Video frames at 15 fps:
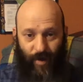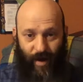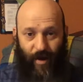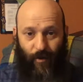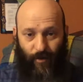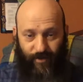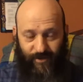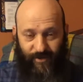
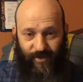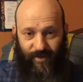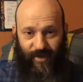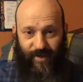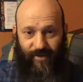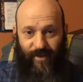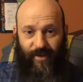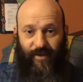hours of the
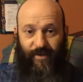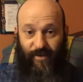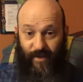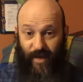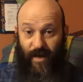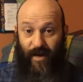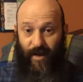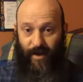day that
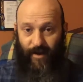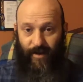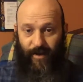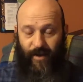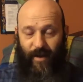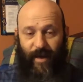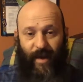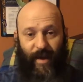God,
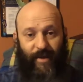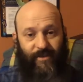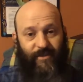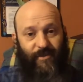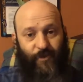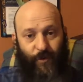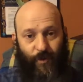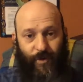as
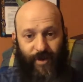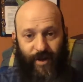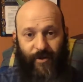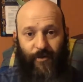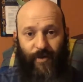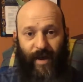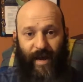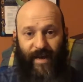the
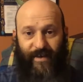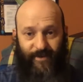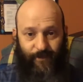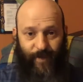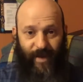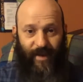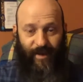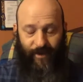creator, has
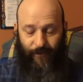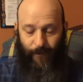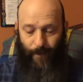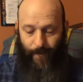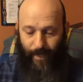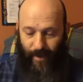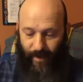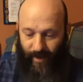made.
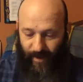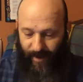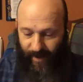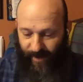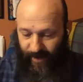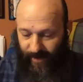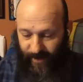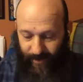
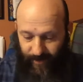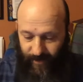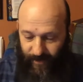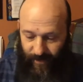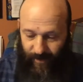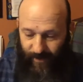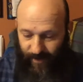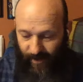And
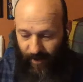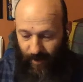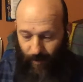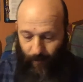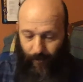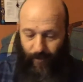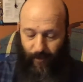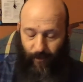
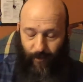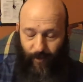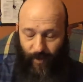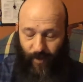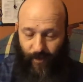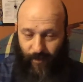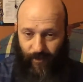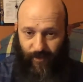
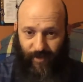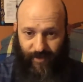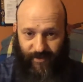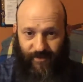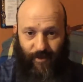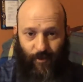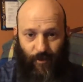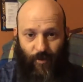
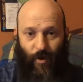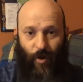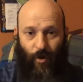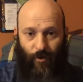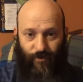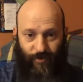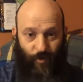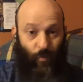this
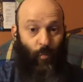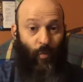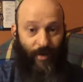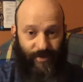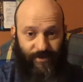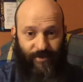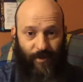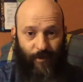call to
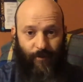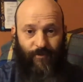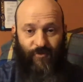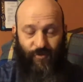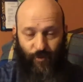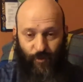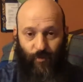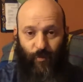wisdom,
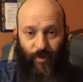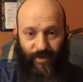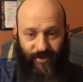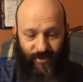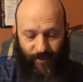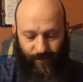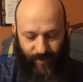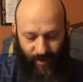true
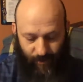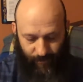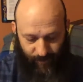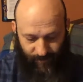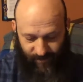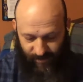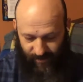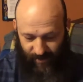wisdom. Now,
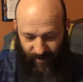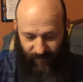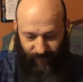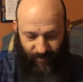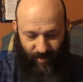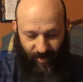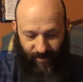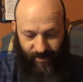there's a lot of
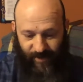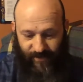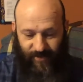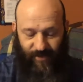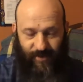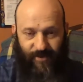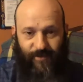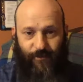context
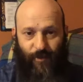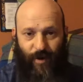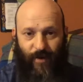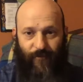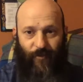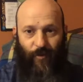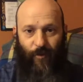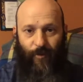in this
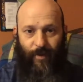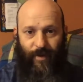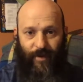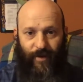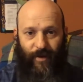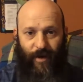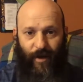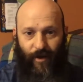proverb,
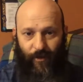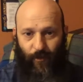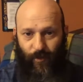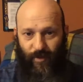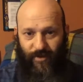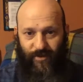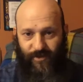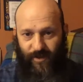and the
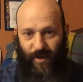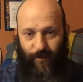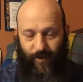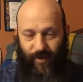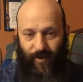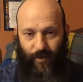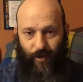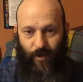ones
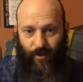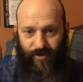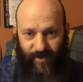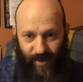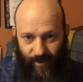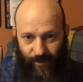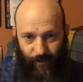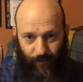coming
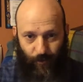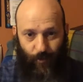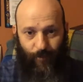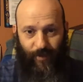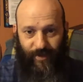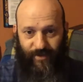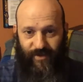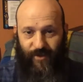alongside are the
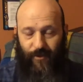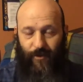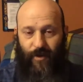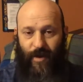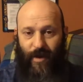groupings here